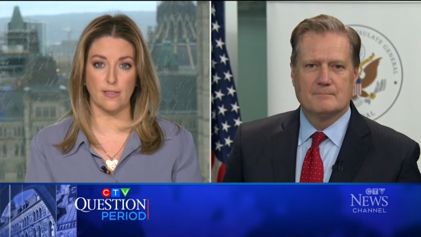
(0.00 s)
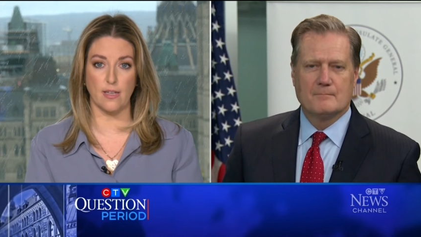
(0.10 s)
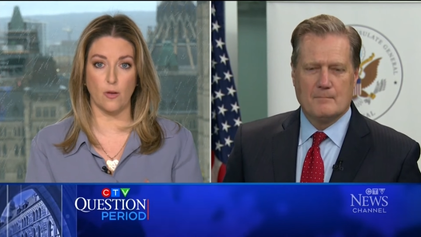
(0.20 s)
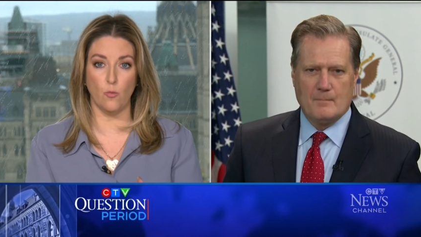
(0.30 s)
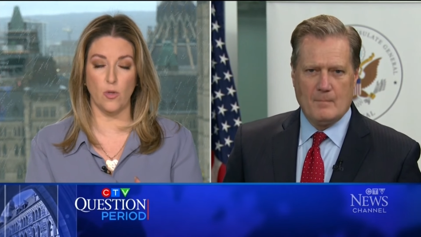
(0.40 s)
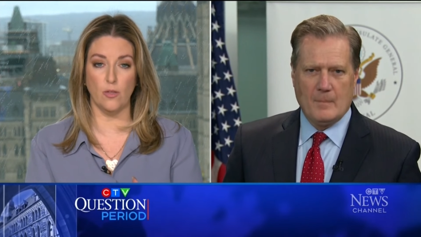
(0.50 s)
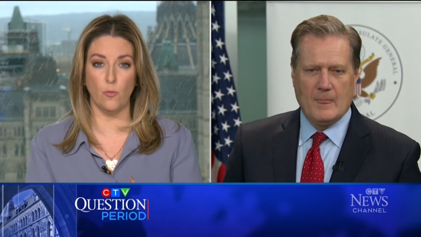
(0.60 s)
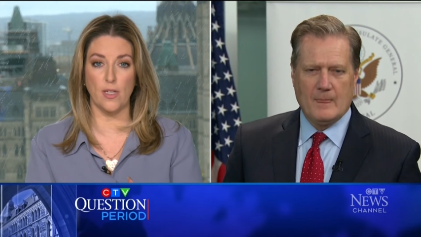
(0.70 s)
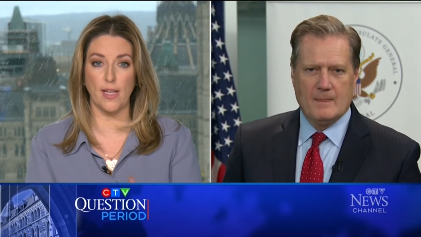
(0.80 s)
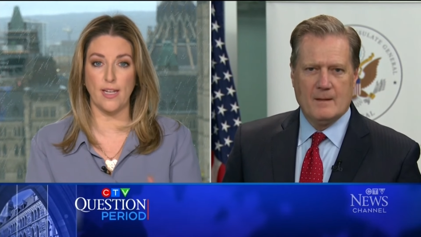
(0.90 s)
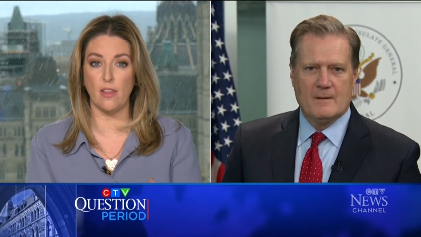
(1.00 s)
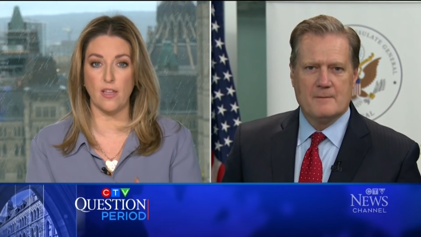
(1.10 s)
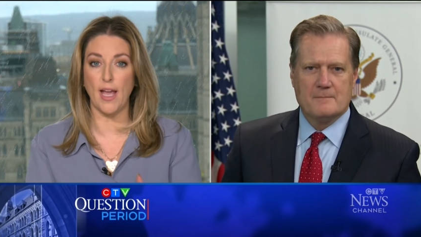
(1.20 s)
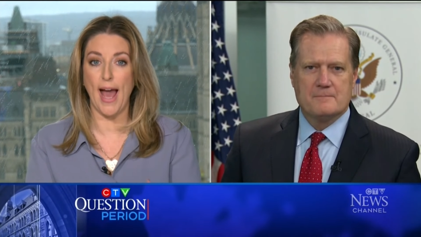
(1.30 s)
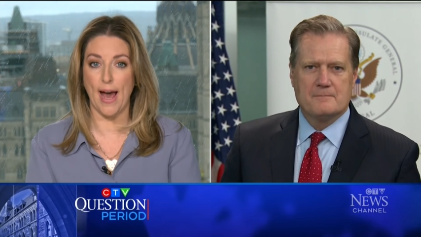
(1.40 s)
Speaker 1: like will will
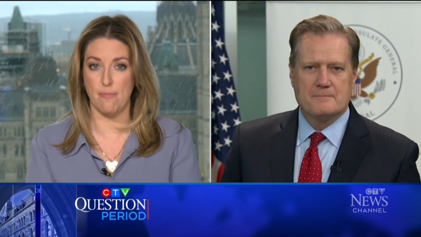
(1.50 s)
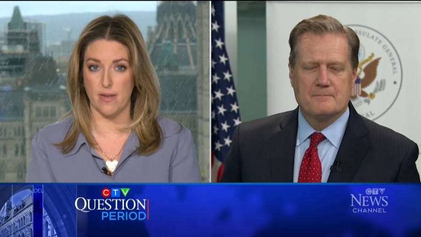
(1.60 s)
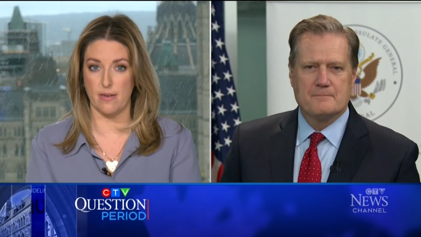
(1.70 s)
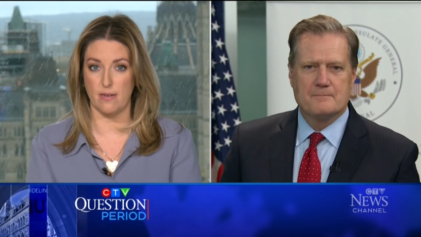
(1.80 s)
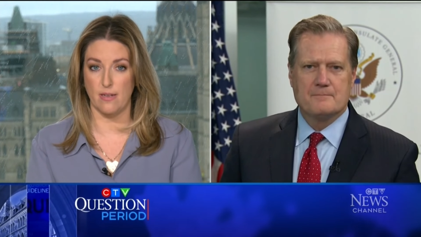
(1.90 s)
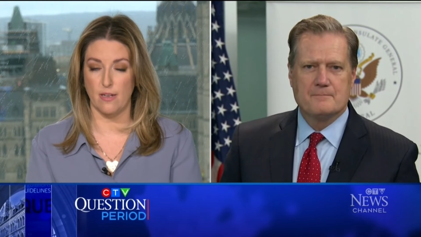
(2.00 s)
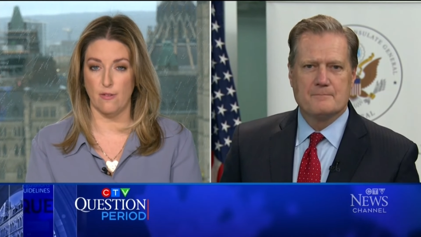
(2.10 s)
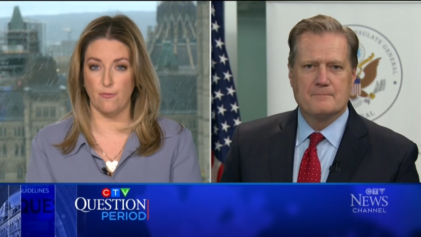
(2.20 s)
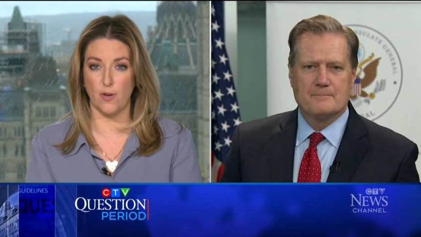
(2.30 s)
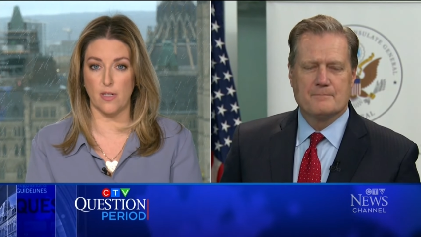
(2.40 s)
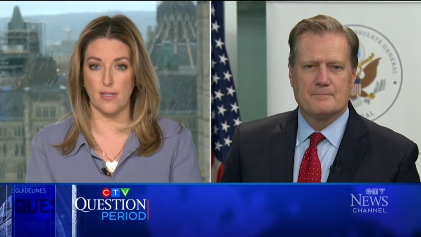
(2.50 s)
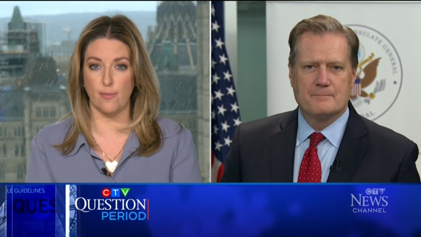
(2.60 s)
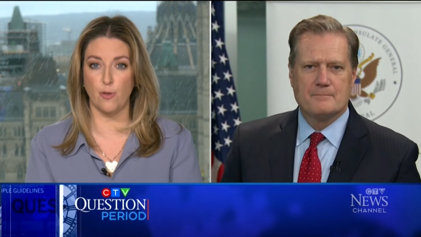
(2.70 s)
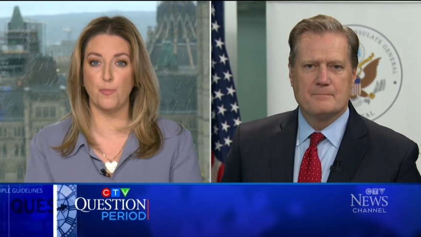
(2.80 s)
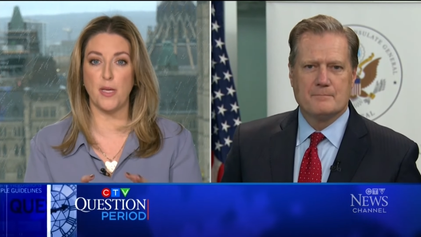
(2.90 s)
anything happen for
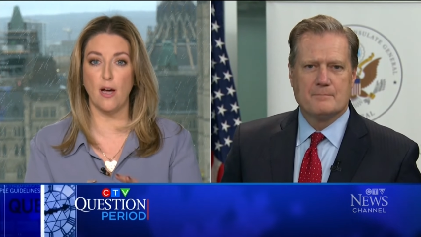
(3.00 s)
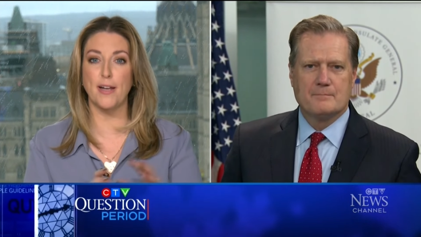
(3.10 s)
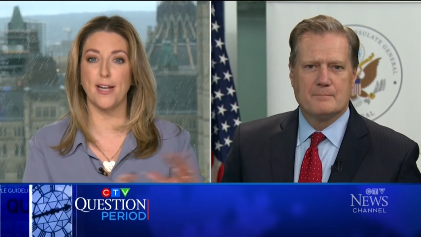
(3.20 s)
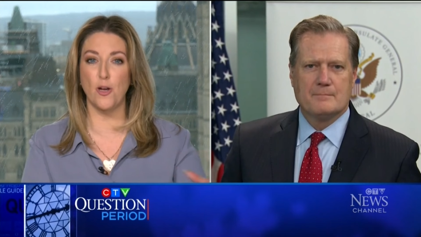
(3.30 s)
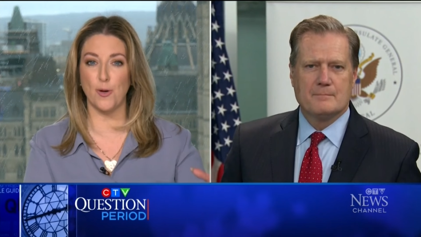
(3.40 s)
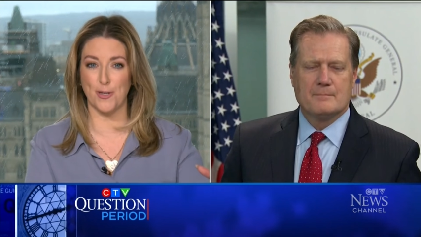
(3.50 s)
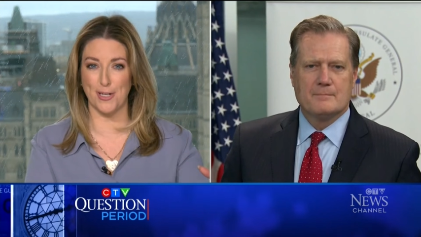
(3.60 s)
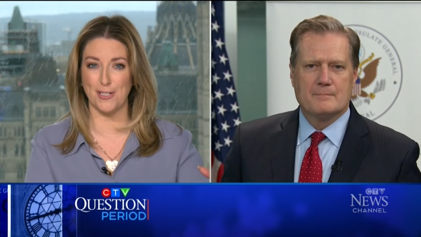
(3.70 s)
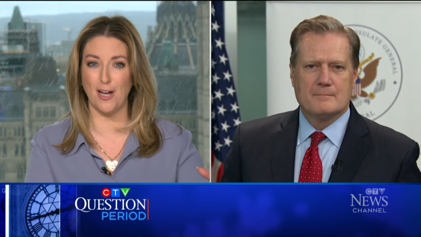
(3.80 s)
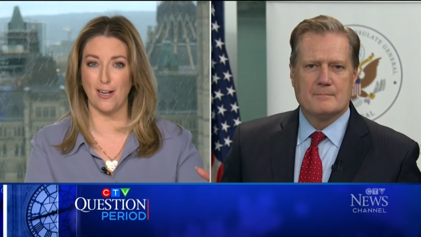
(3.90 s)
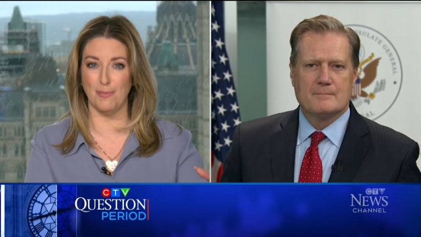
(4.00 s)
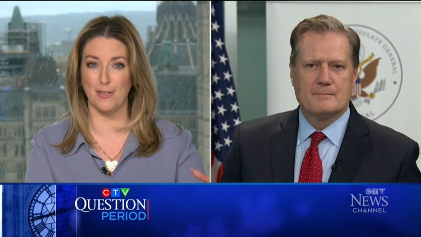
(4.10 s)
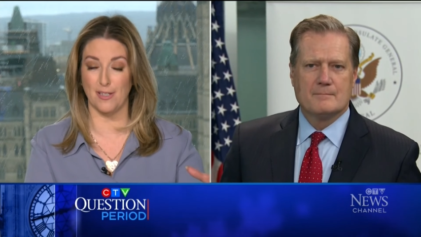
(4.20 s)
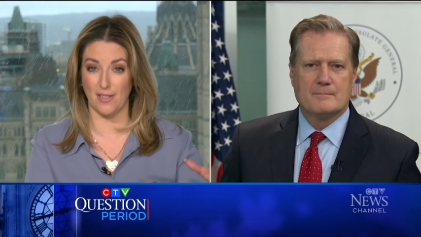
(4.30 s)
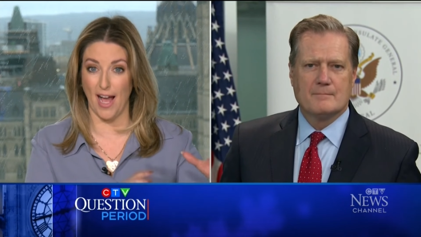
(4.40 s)
example beyond i know what you're going to talk
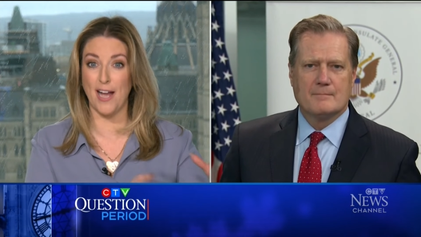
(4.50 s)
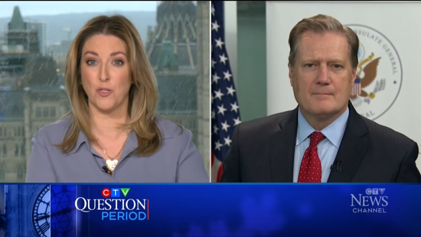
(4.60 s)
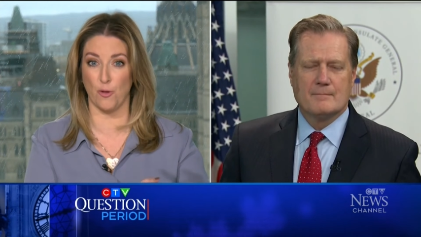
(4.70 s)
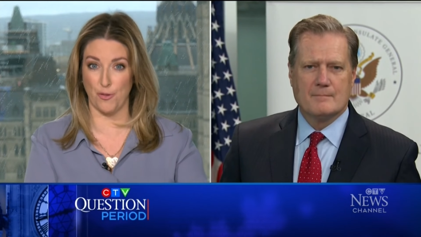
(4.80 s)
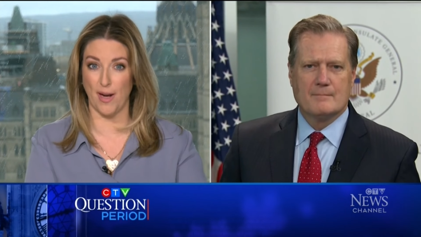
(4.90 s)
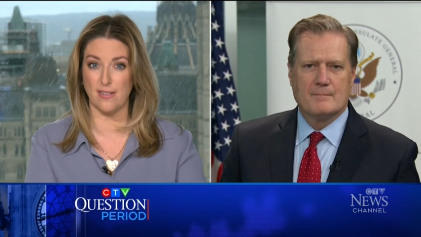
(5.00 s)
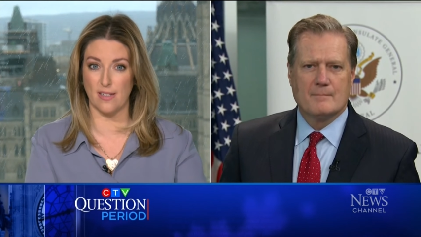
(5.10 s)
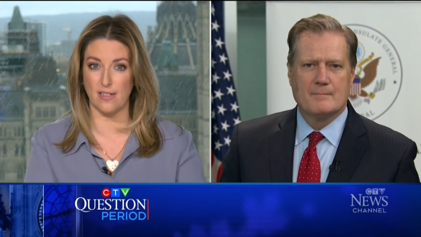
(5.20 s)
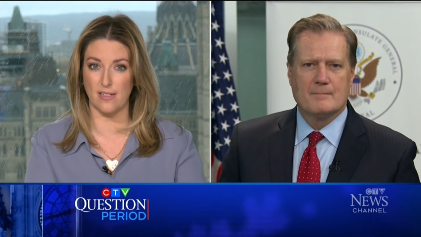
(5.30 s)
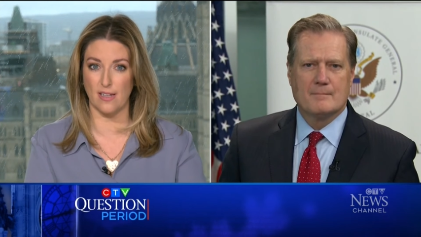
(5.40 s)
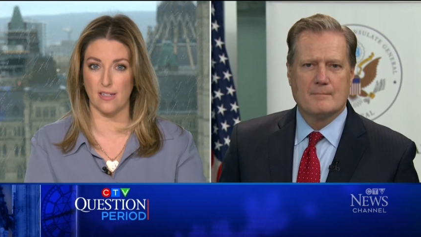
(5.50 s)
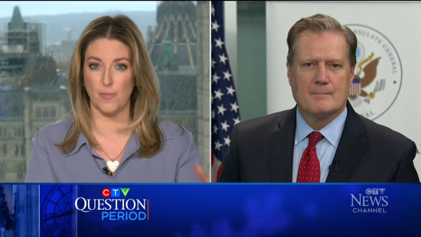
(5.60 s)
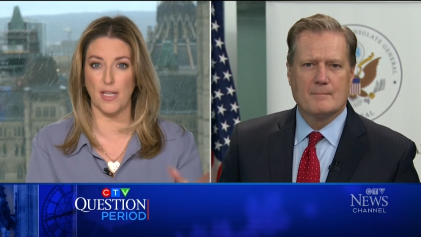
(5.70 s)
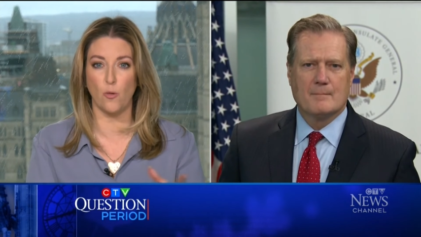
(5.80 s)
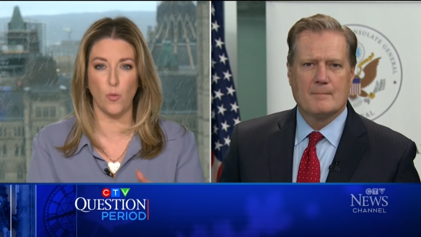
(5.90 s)
about the, the actual threats that exist
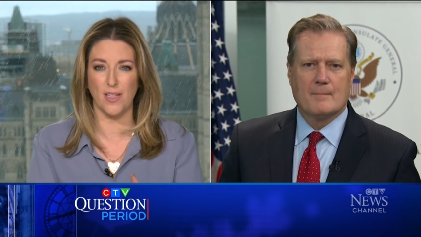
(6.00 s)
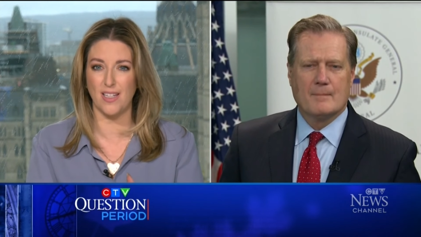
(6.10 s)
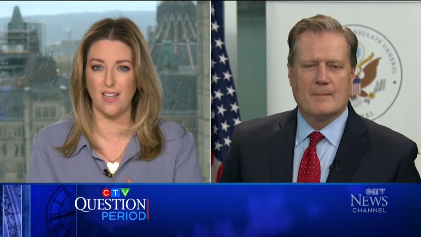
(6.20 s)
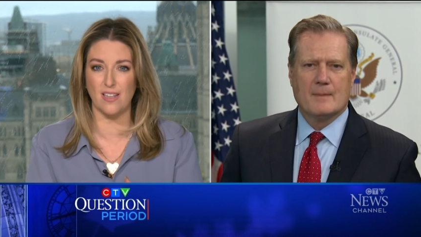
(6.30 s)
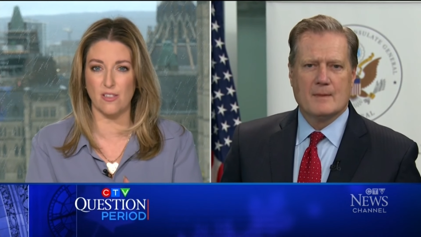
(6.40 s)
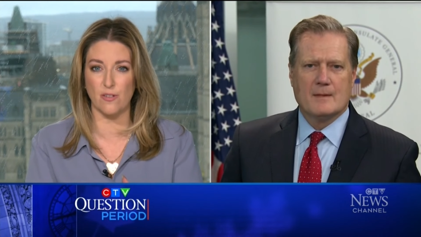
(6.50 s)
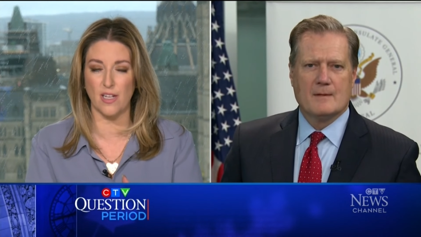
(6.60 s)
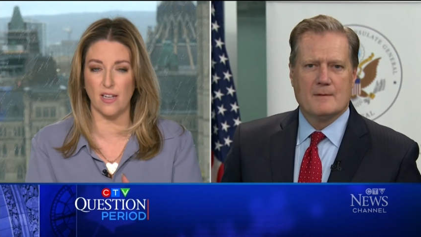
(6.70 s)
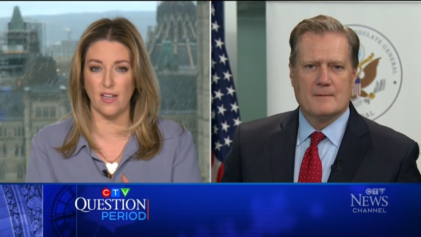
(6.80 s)
but like will any is there an,